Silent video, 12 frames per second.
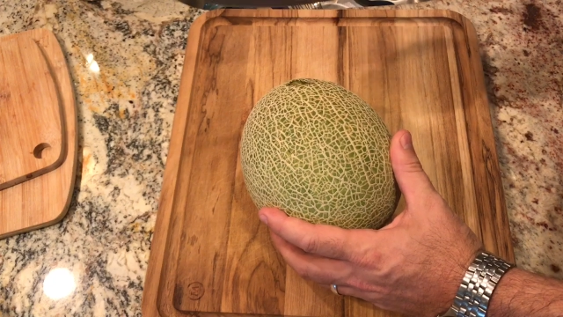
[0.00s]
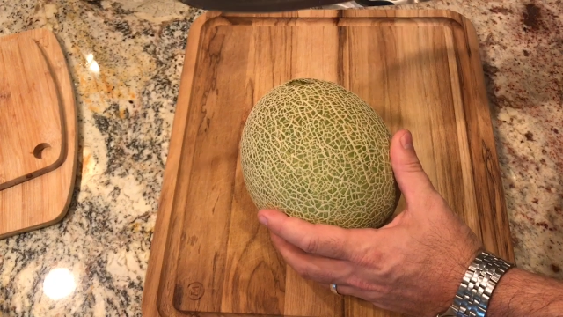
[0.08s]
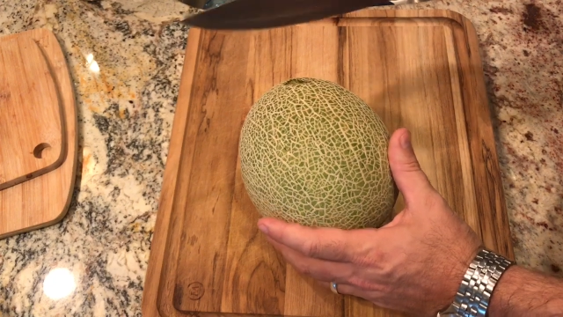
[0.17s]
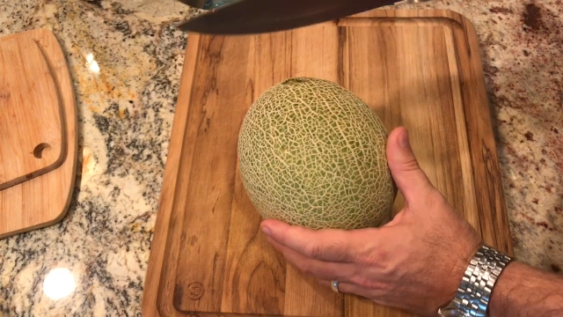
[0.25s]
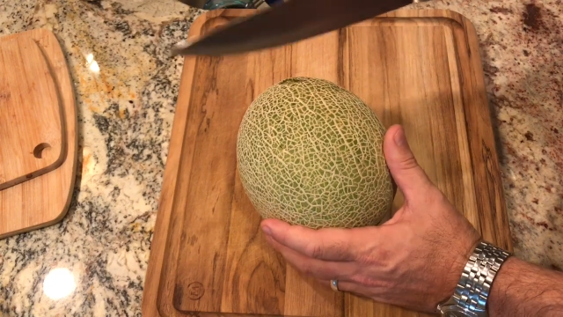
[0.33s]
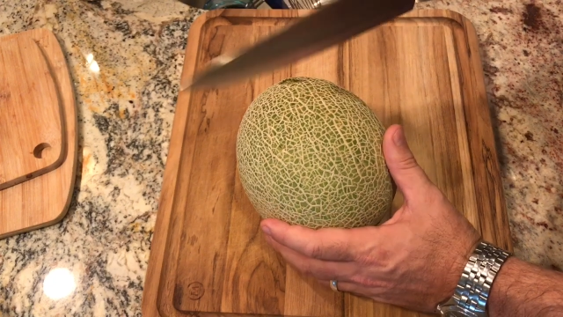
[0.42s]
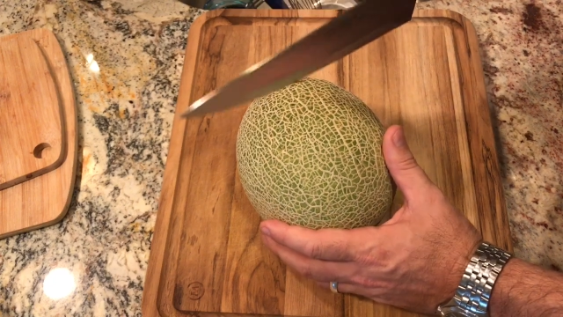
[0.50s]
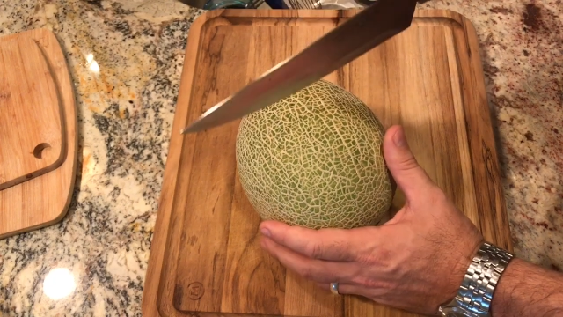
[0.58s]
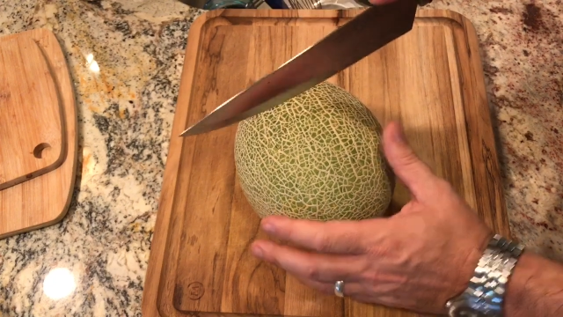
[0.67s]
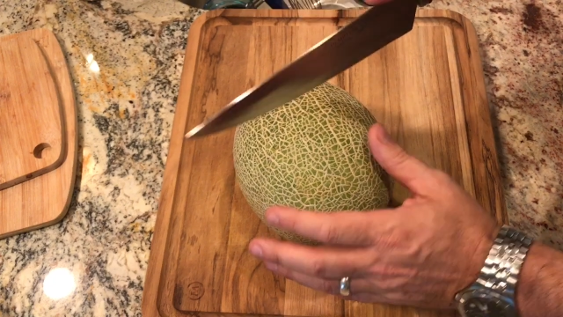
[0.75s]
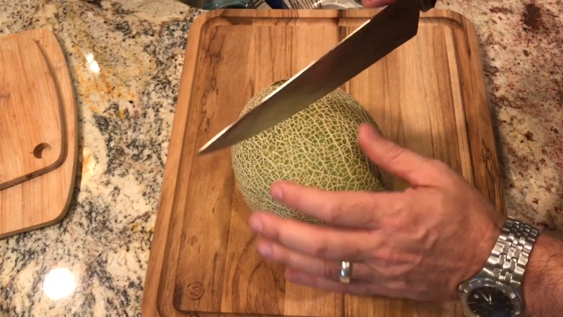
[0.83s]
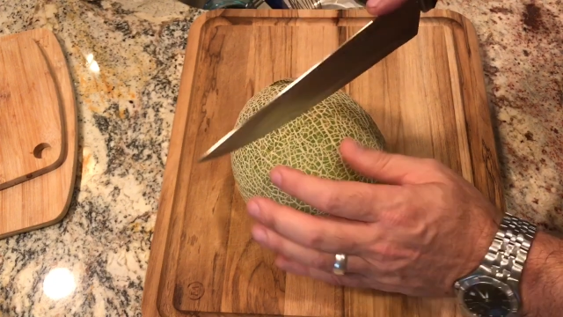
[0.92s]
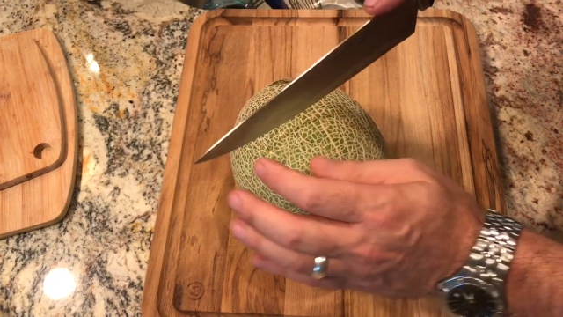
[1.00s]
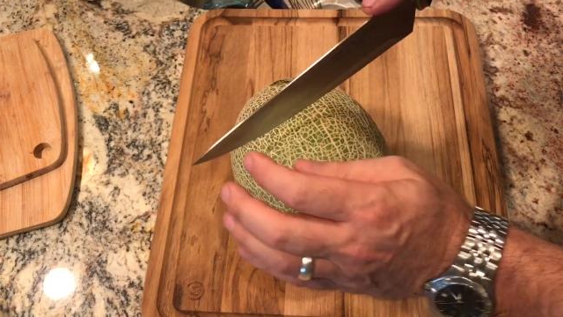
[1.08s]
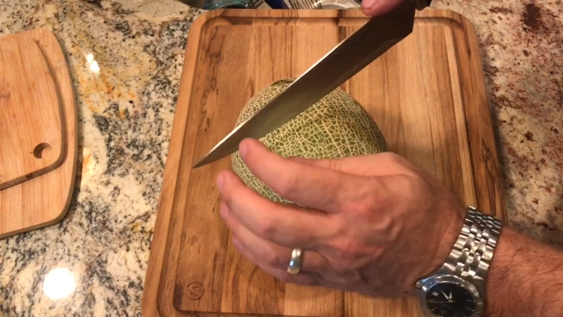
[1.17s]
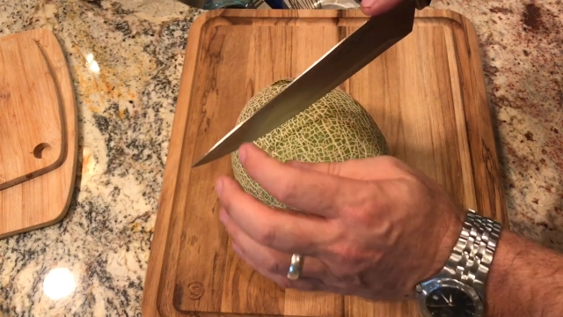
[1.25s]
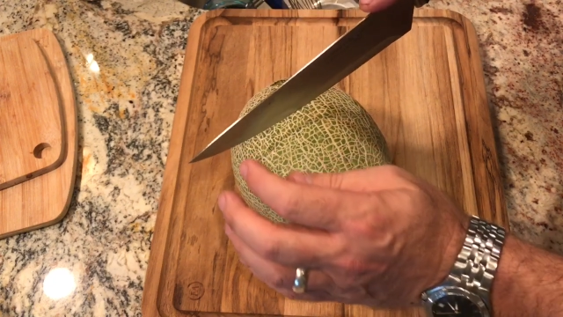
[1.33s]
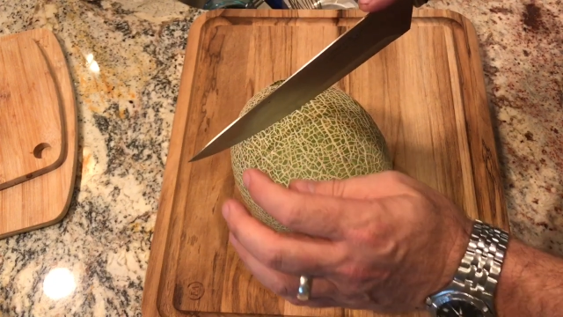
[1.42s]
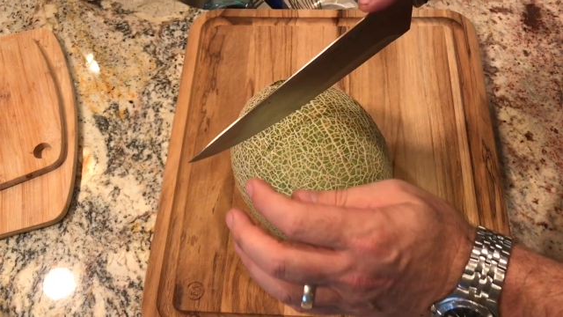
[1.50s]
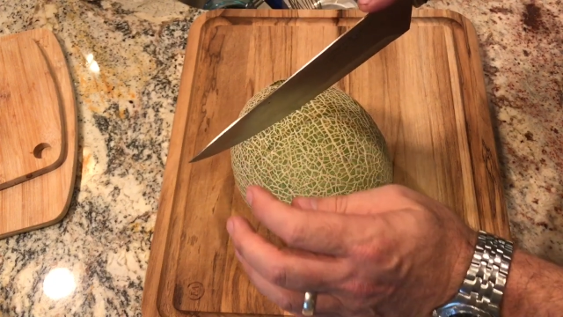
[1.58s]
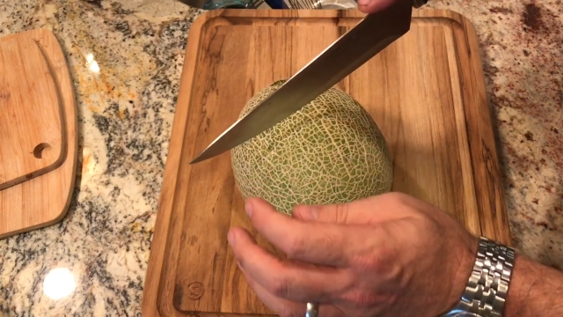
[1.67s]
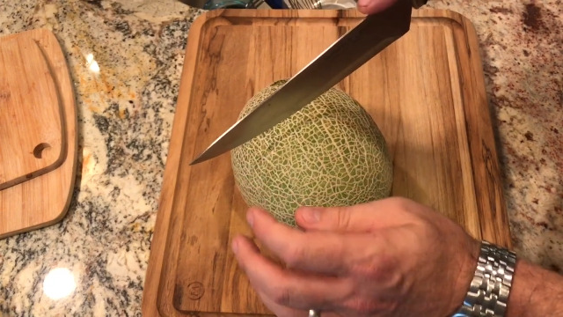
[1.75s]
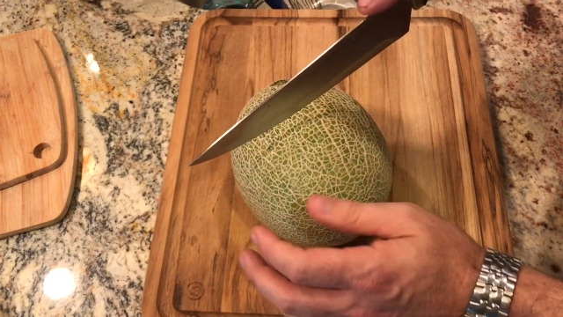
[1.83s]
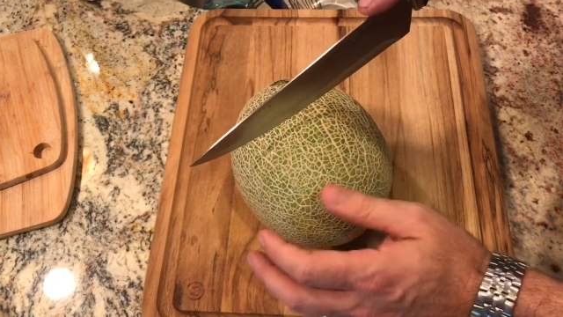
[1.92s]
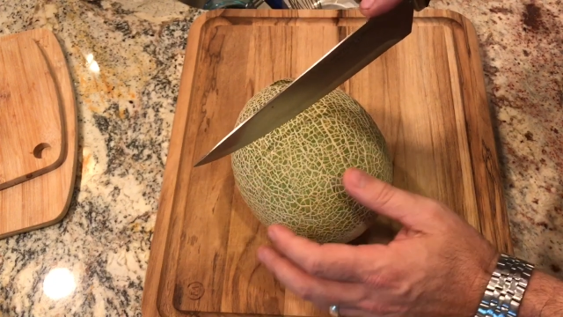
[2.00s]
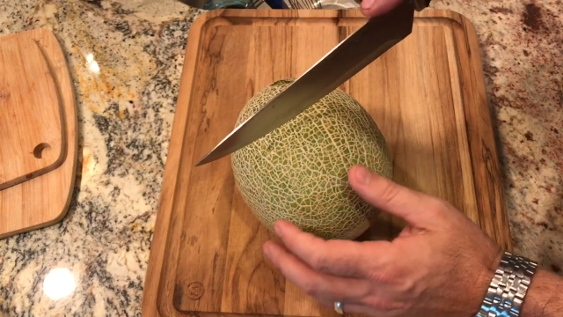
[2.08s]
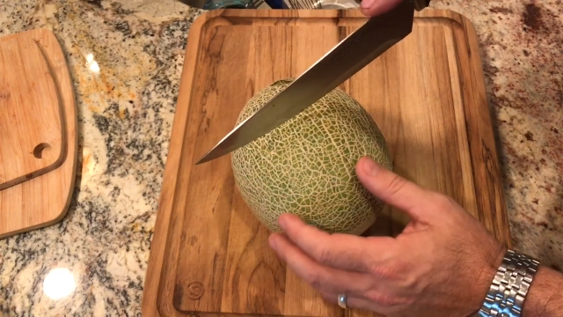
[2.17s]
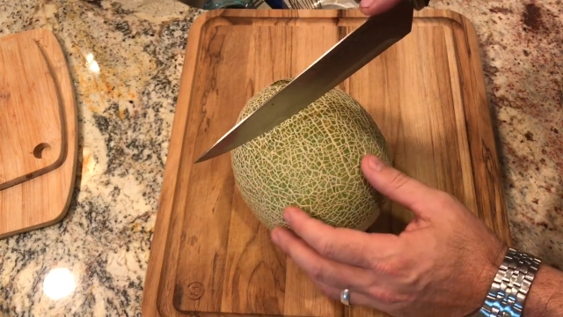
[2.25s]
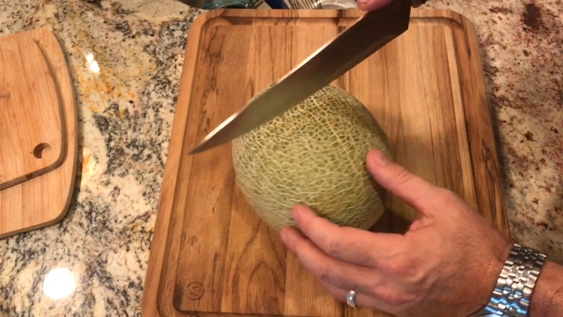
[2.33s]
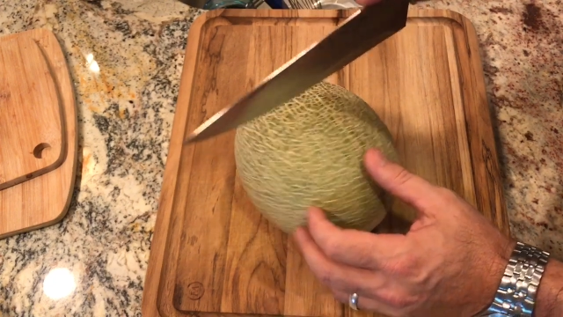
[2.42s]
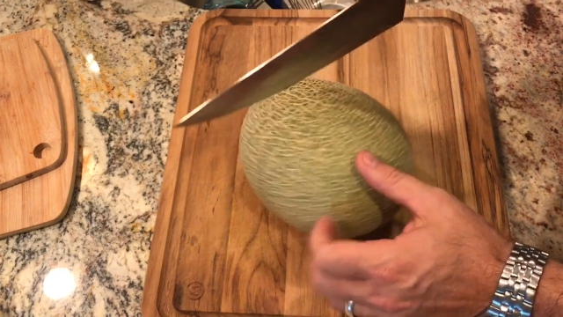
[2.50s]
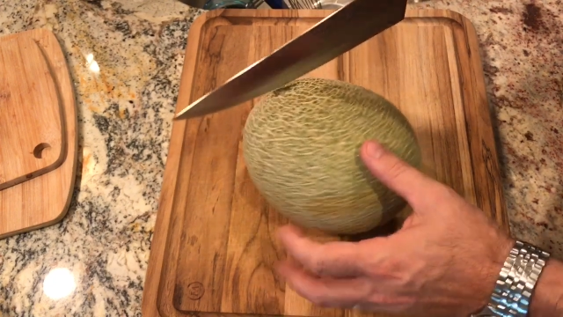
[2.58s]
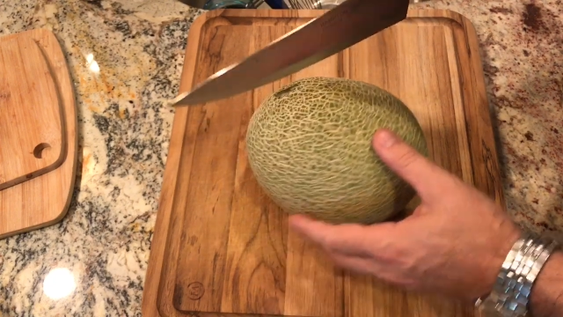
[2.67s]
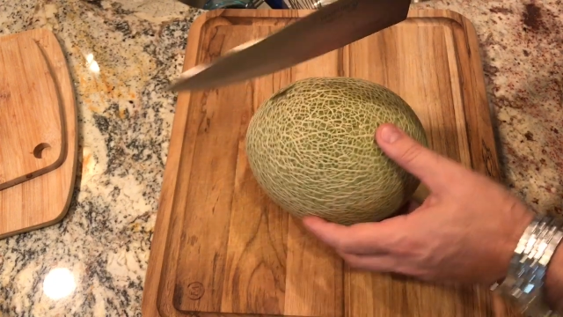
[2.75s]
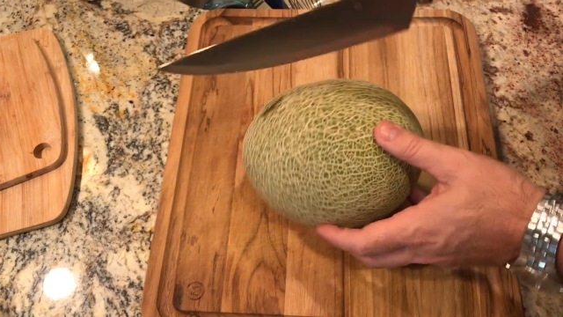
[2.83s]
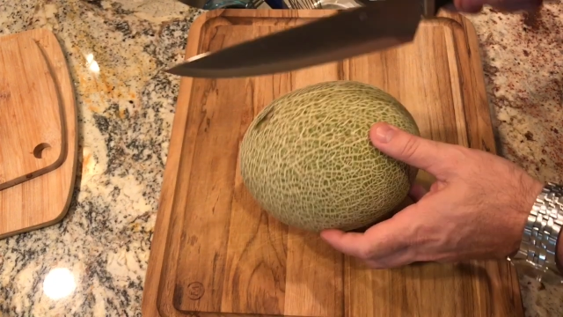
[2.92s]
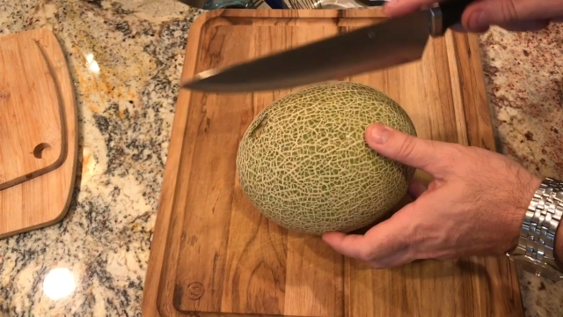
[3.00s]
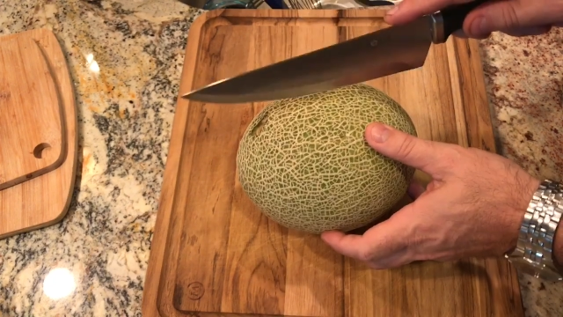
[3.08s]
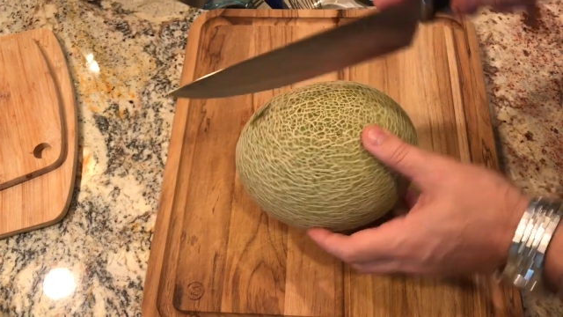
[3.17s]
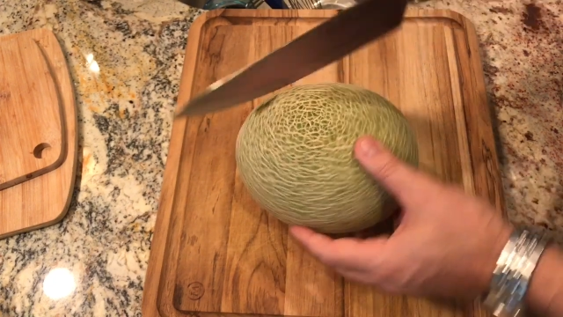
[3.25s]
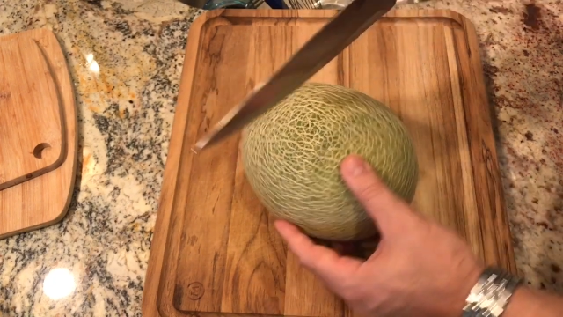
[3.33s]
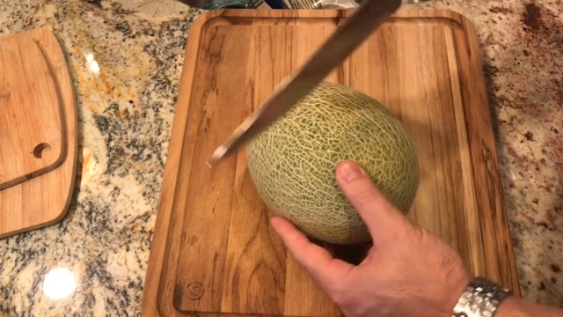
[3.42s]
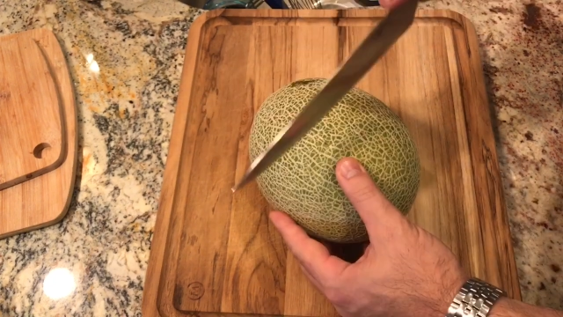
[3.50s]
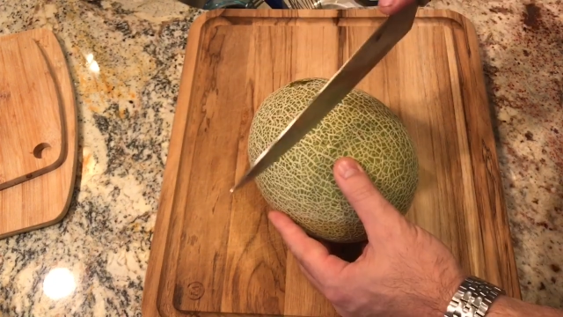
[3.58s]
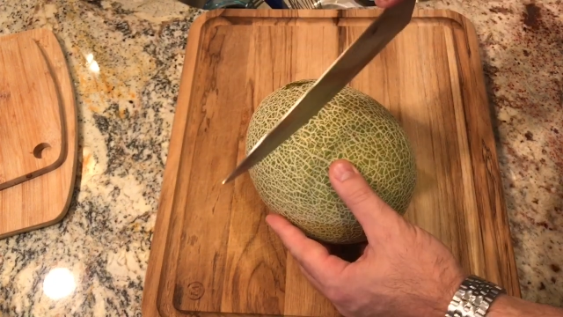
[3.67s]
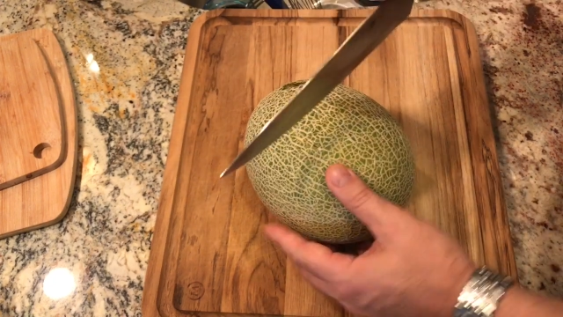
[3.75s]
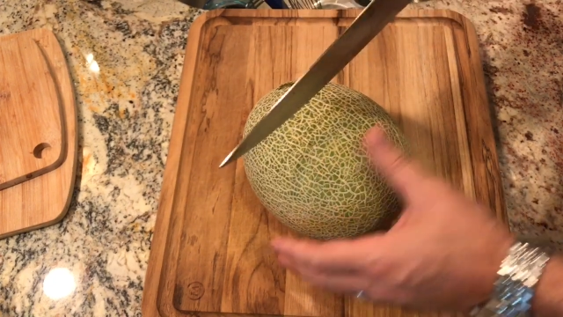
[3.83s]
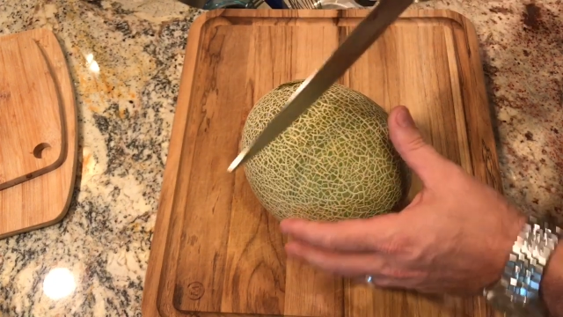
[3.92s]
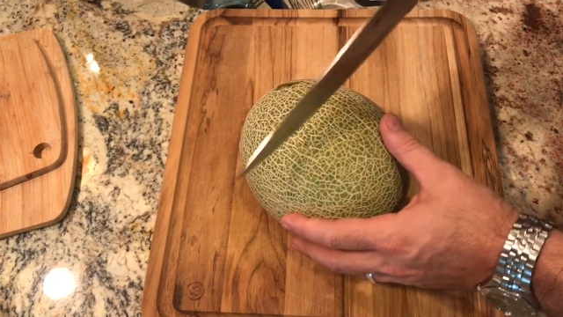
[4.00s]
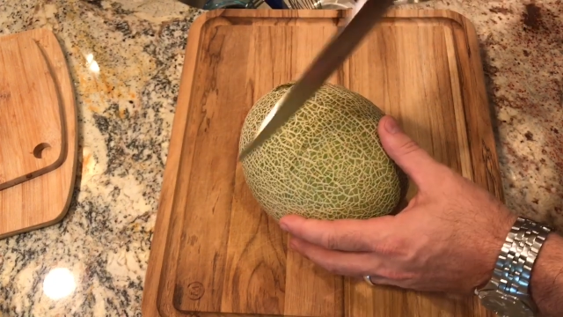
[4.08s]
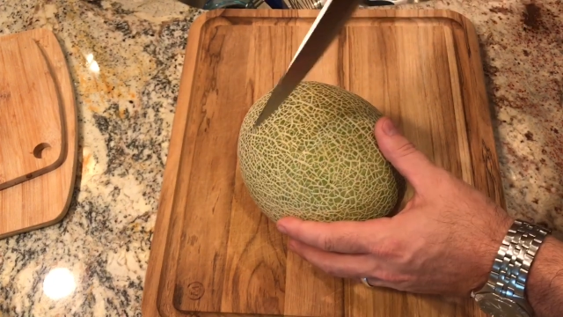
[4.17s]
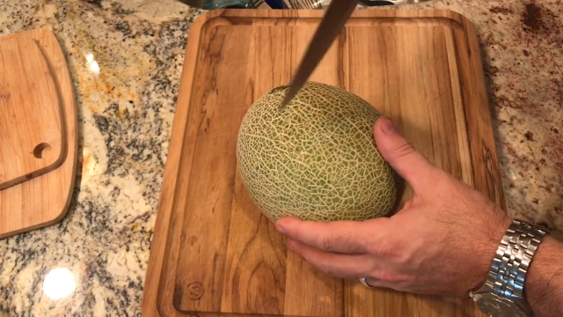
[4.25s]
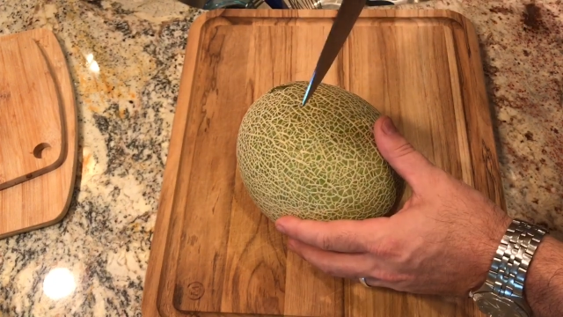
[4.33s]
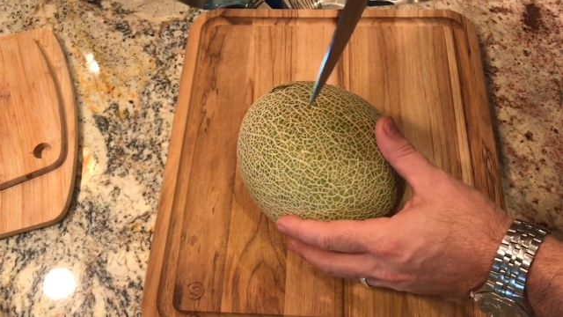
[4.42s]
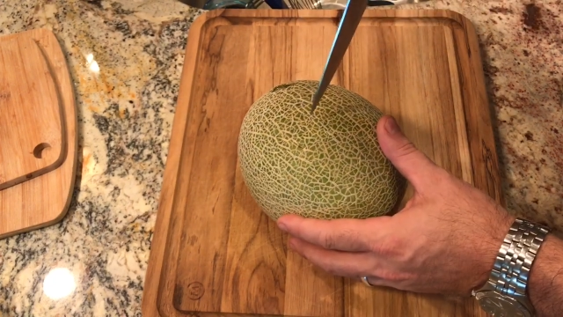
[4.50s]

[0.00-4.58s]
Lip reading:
(no speaker visible)